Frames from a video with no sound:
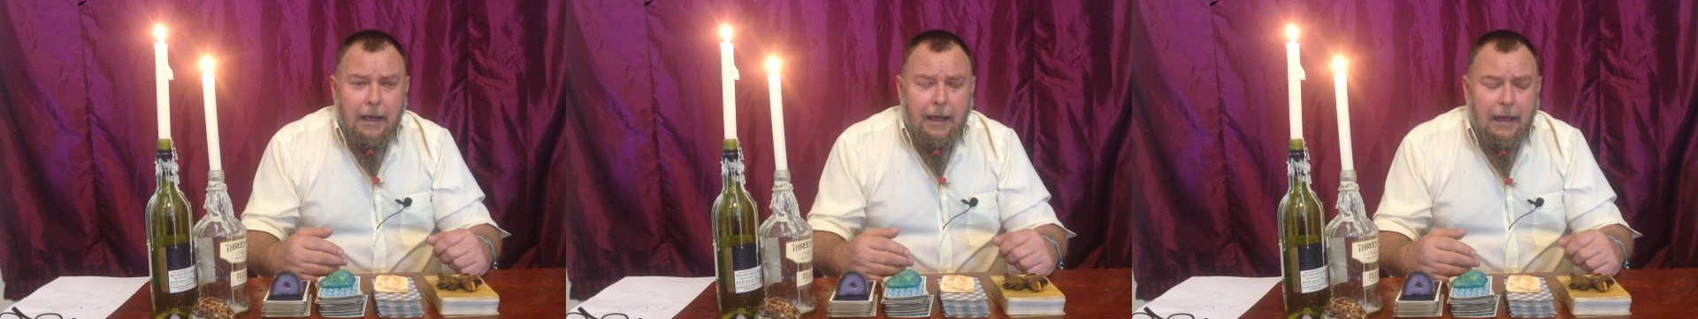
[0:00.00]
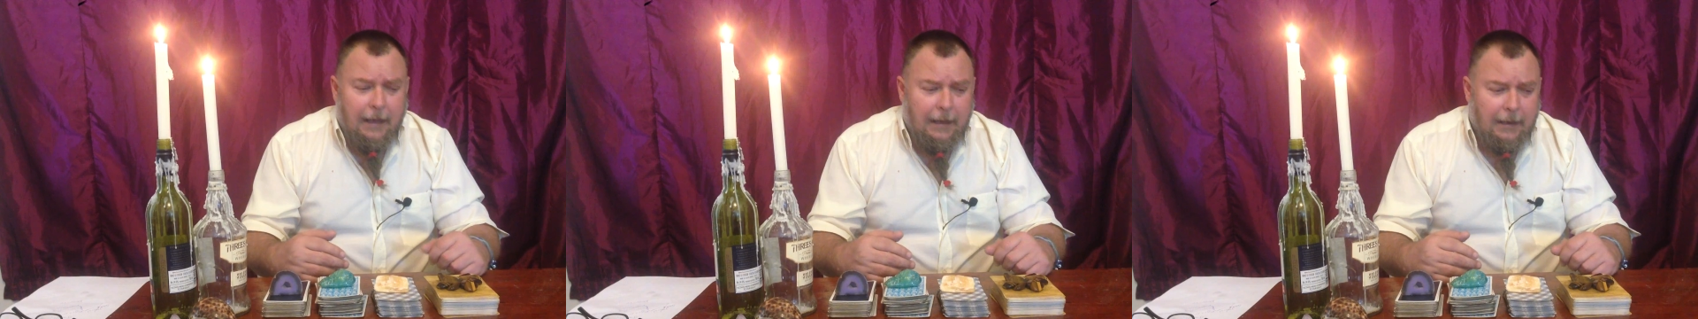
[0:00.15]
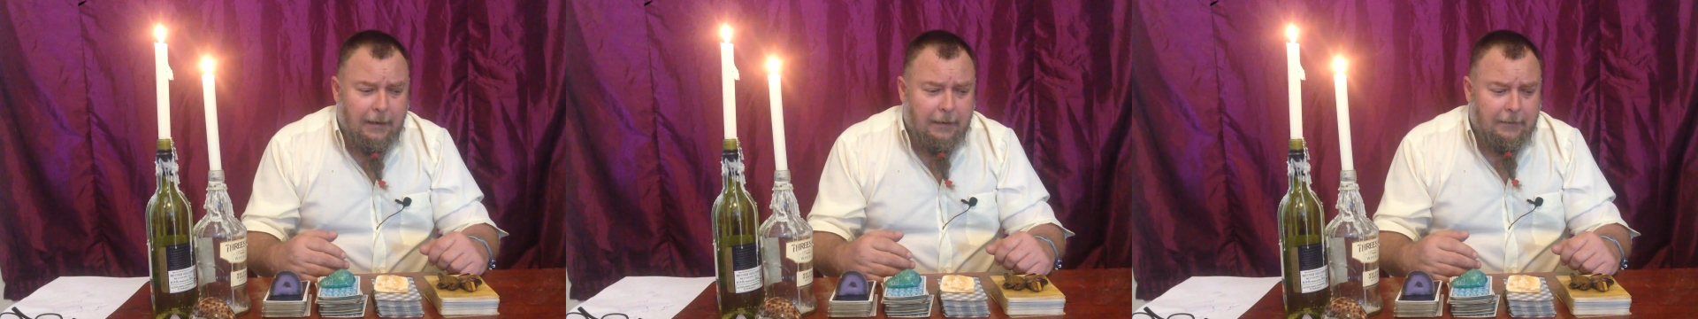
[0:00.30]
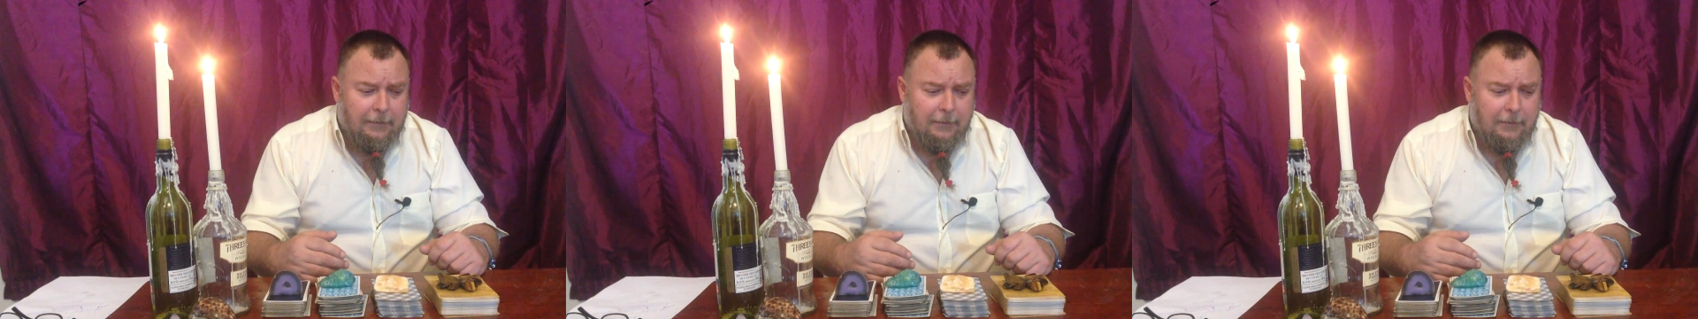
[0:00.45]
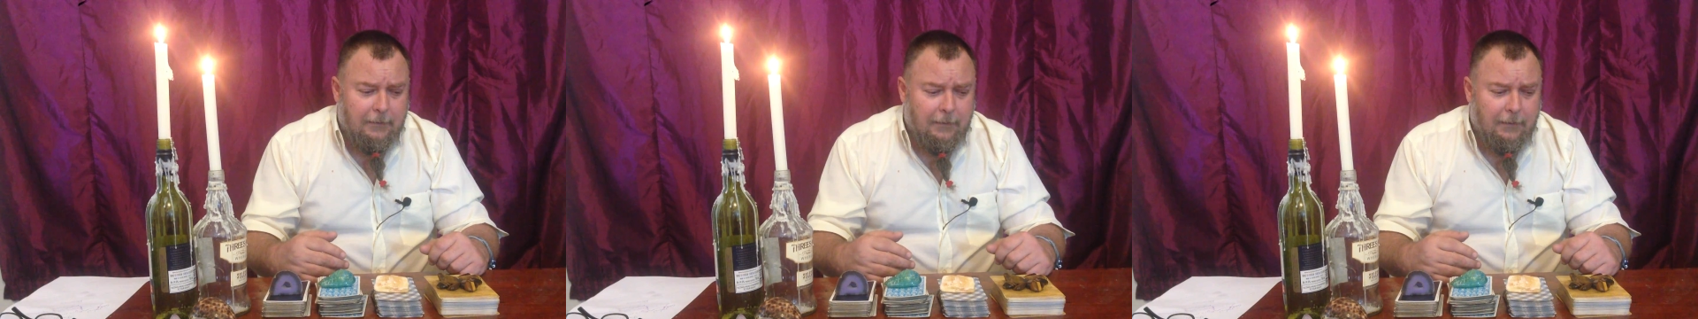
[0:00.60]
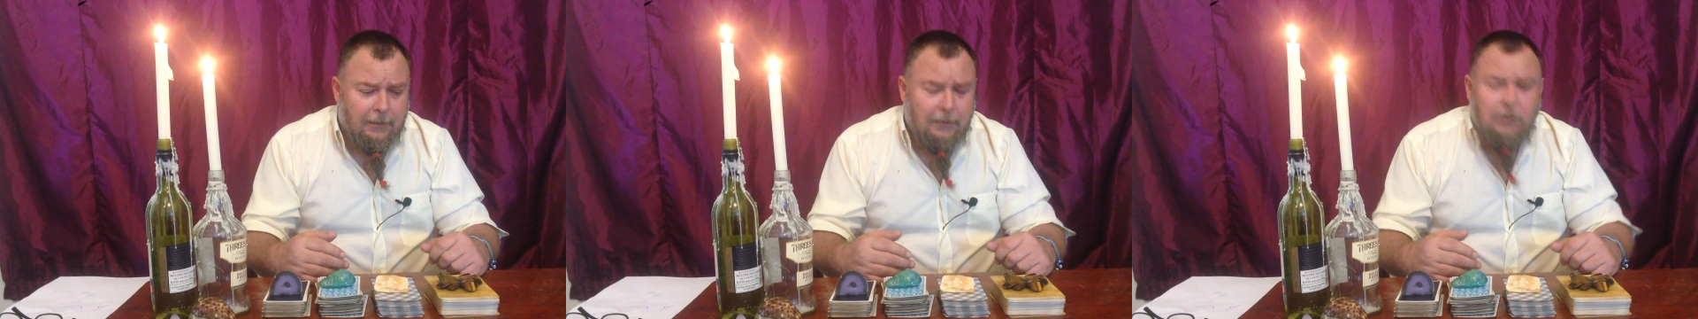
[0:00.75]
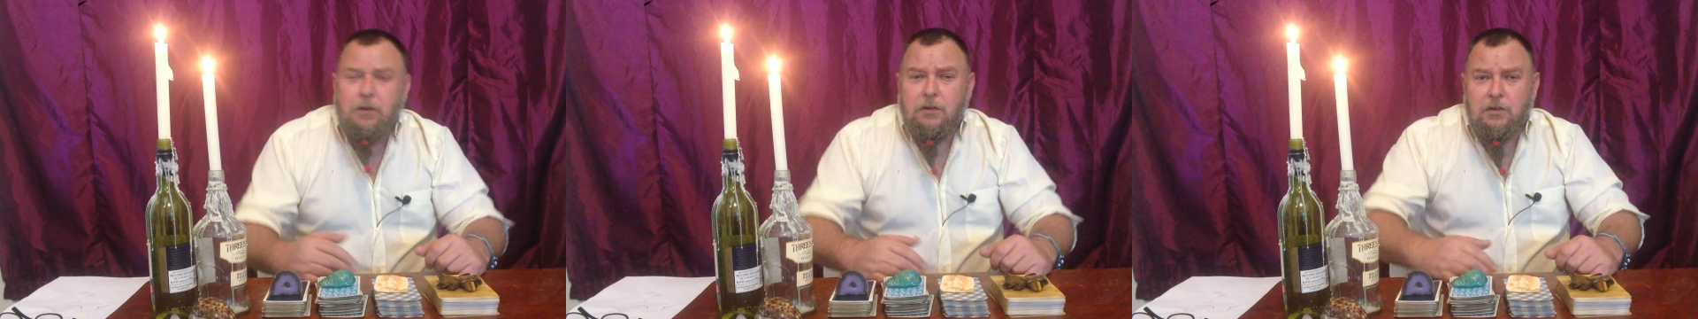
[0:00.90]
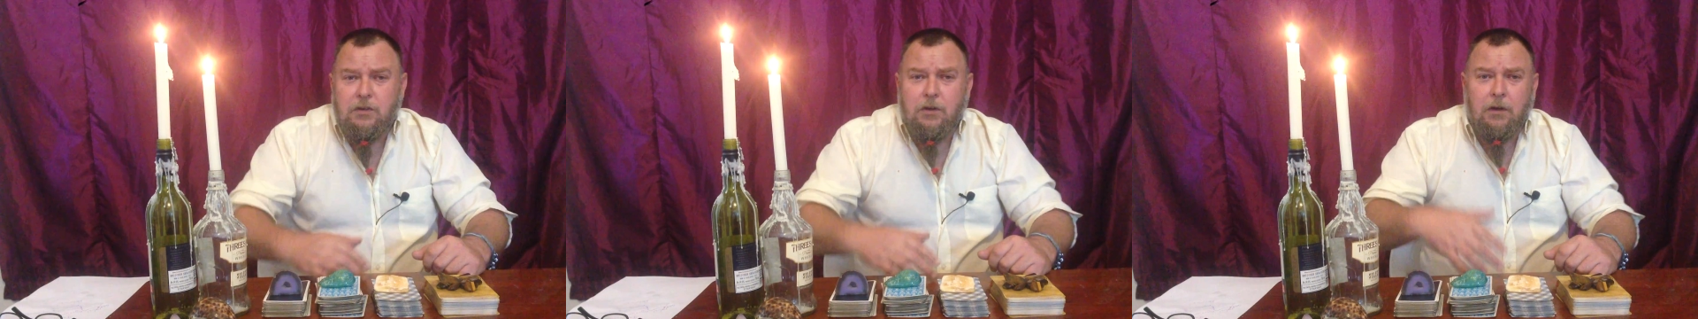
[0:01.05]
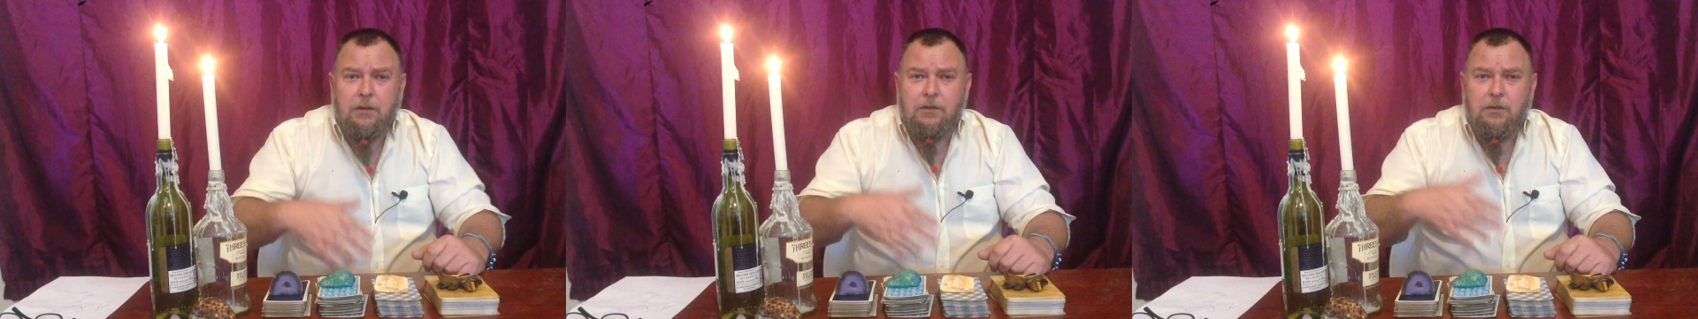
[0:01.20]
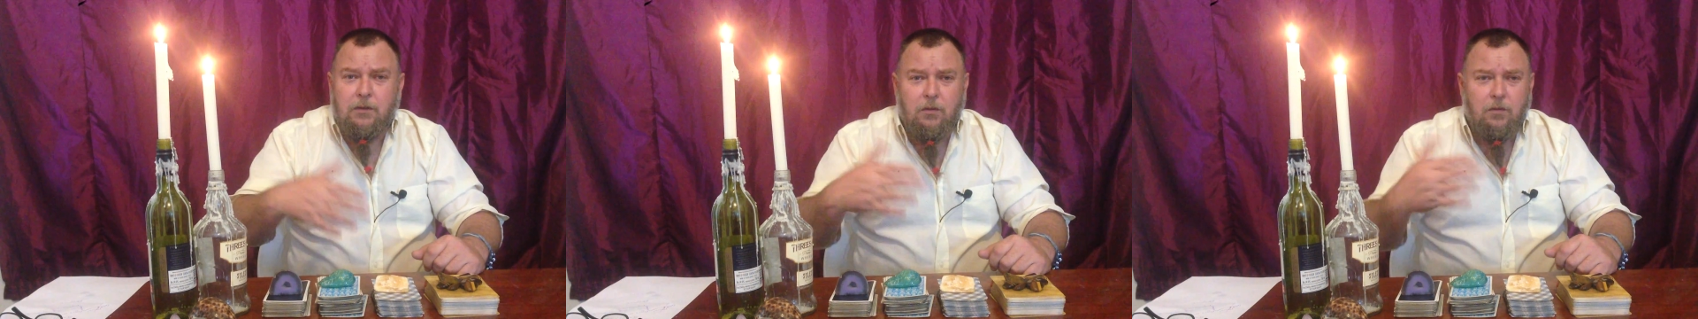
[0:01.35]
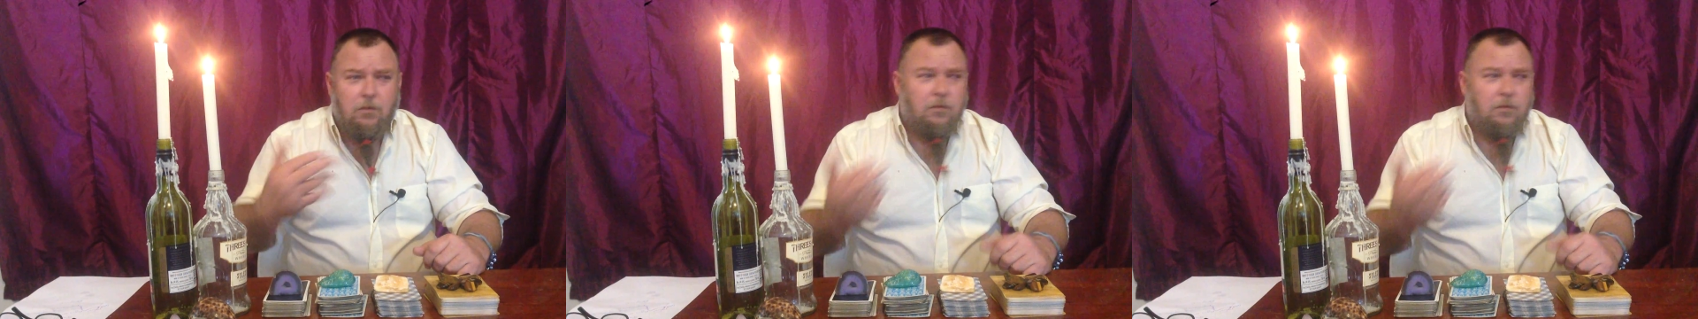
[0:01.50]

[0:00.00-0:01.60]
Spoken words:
And then you start